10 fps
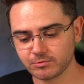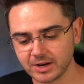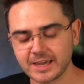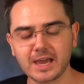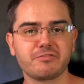
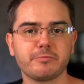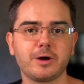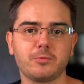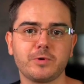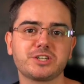really careful
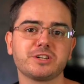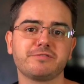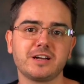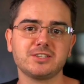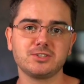about which
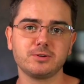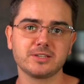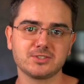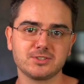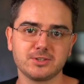advice you
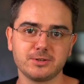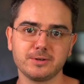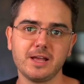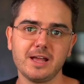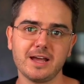listen to
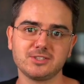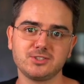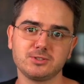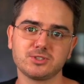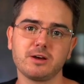
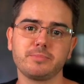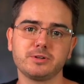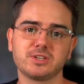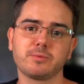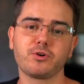as you start
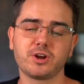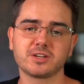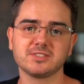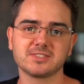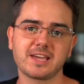building a
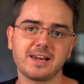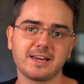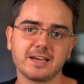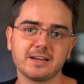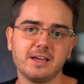product and
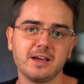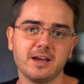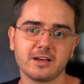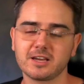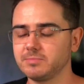scaling it
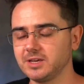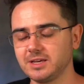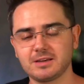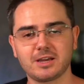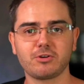uh, can
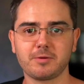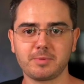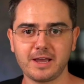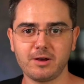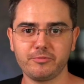be
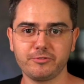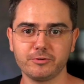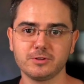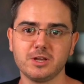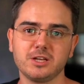incredibly
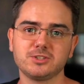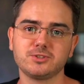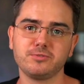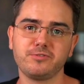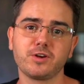helpful
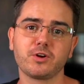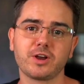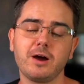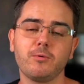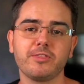to
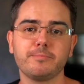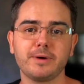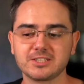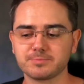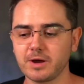figuring out what the
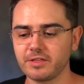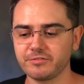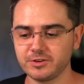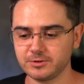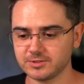best path
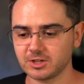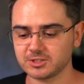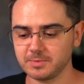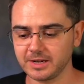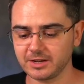for you is
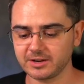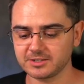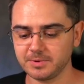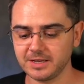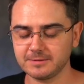ultimately going
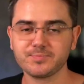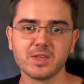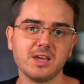to be.